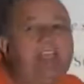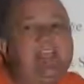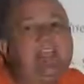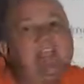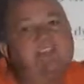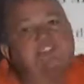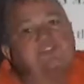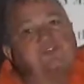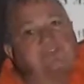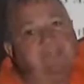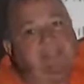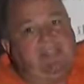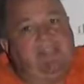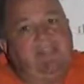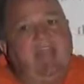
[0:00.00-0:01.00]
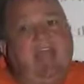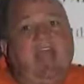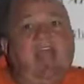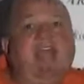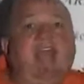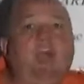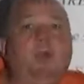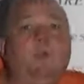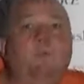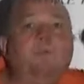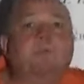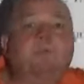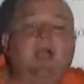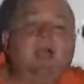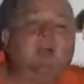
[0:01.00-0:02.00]
history. How
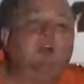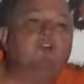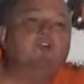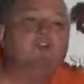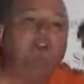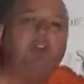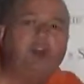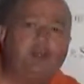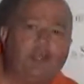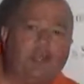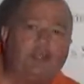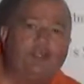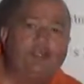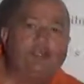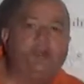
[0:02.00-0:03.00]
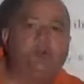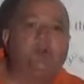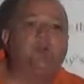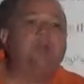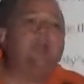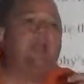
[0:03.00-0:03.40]
good are you